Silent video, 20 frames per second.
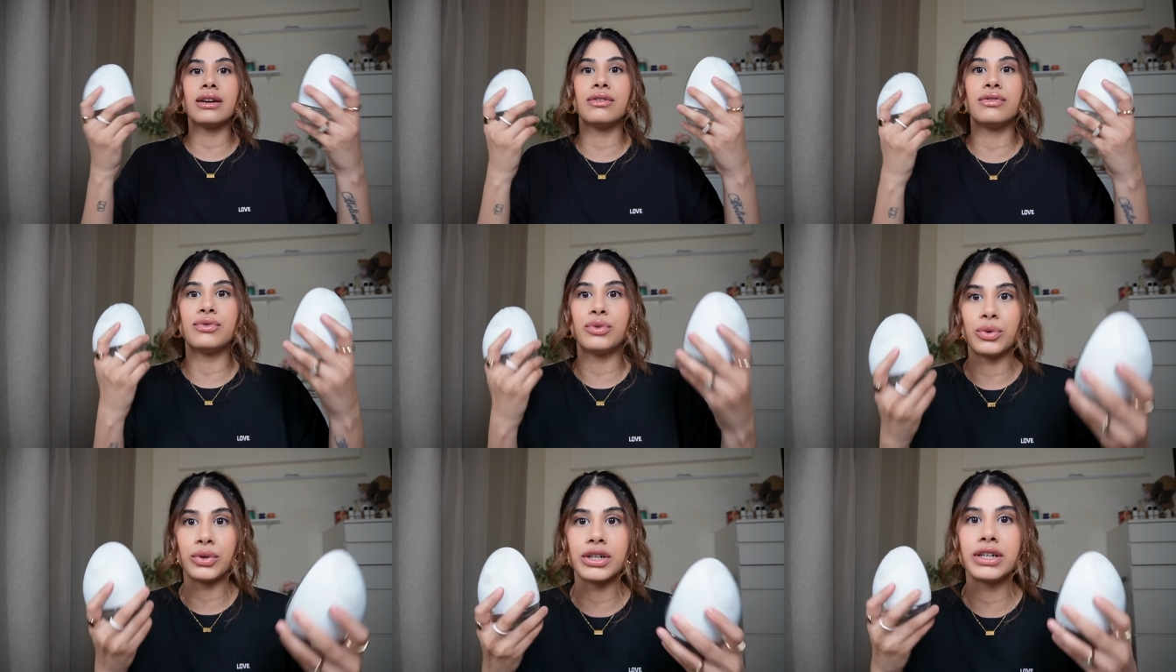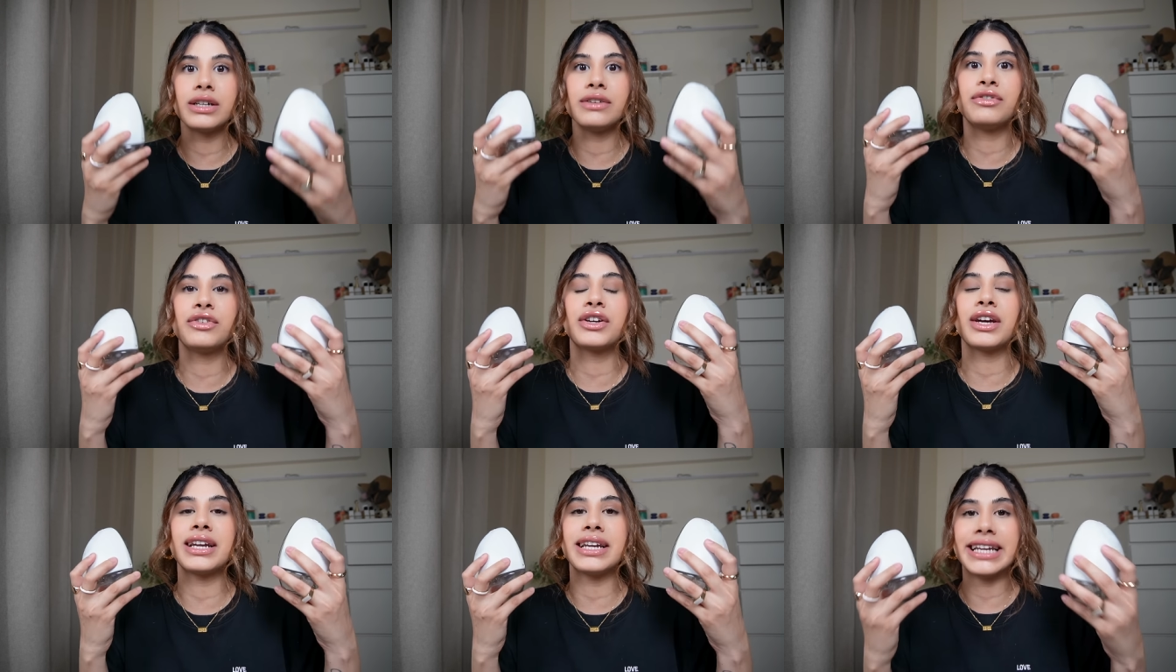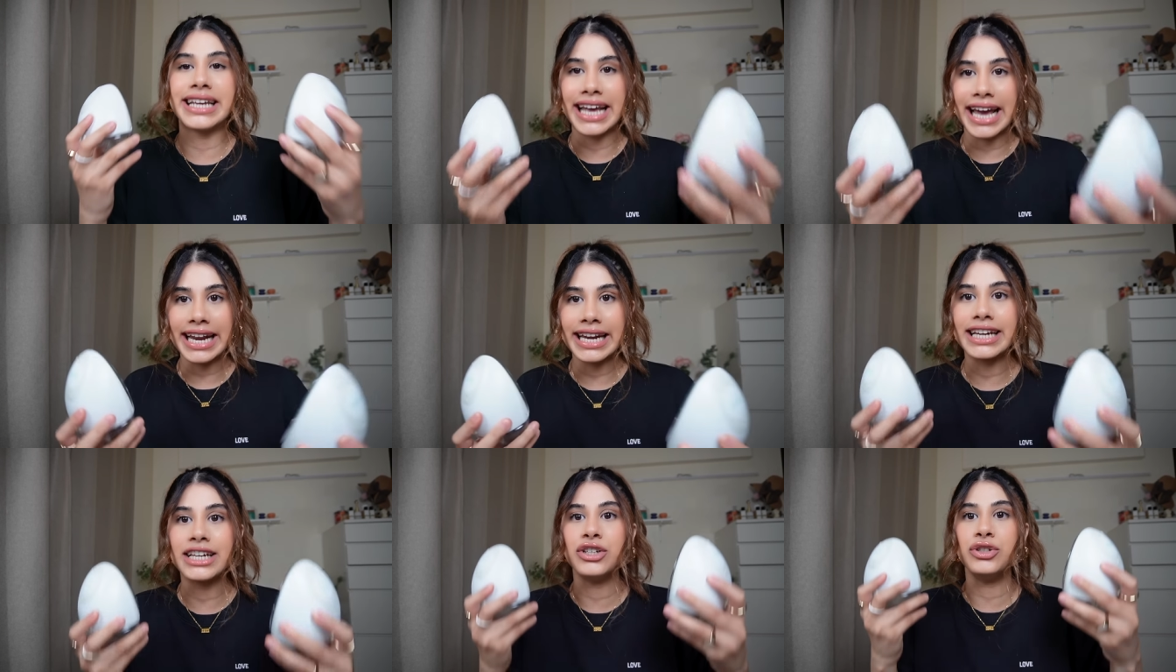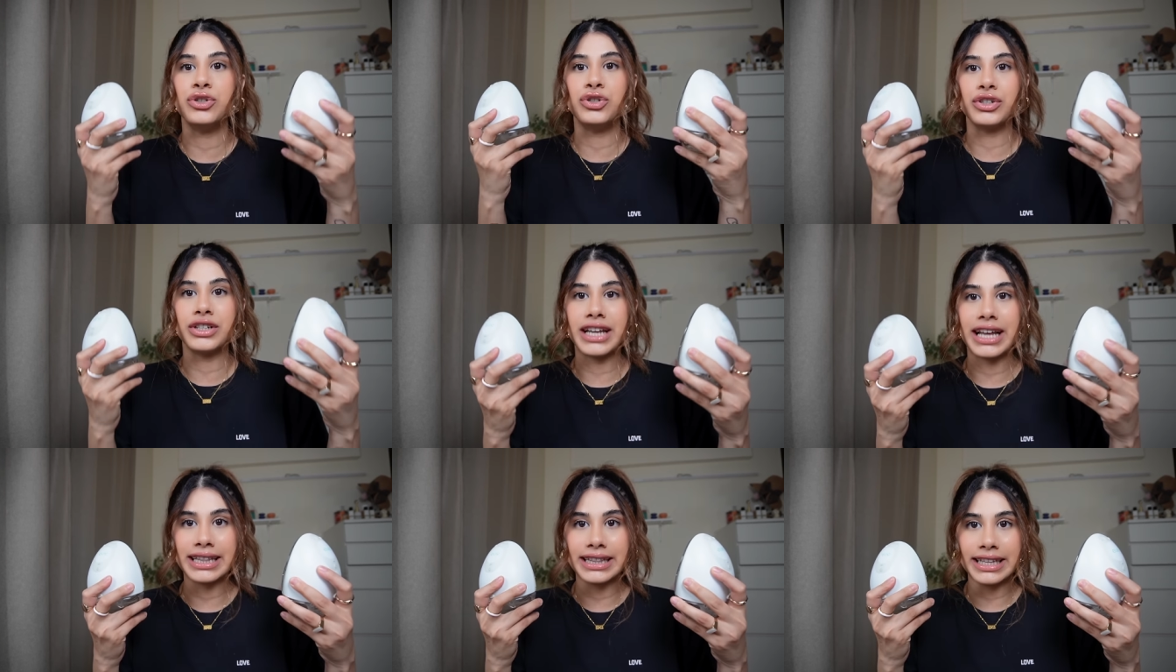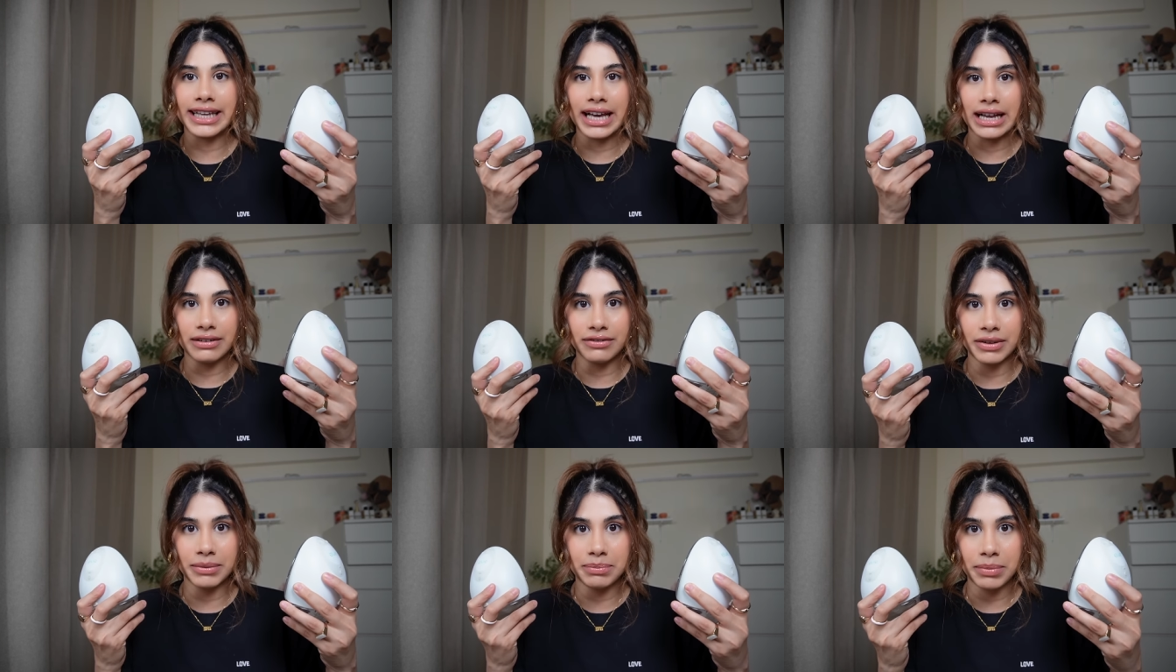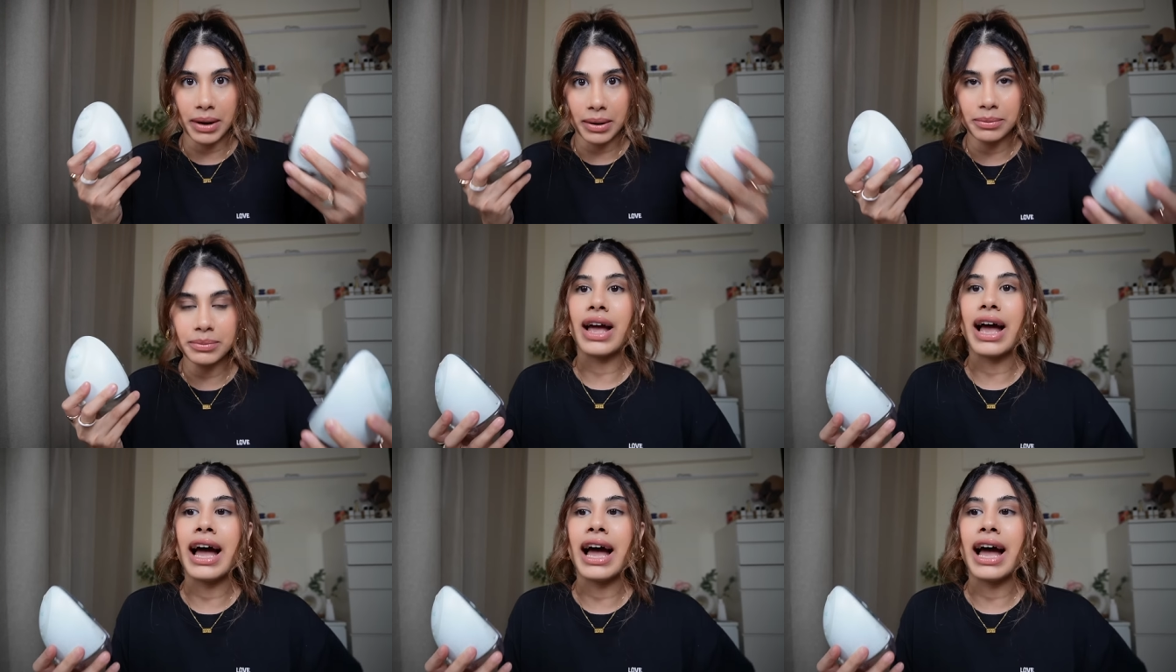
afford it if you can get it you should get the Elvie pump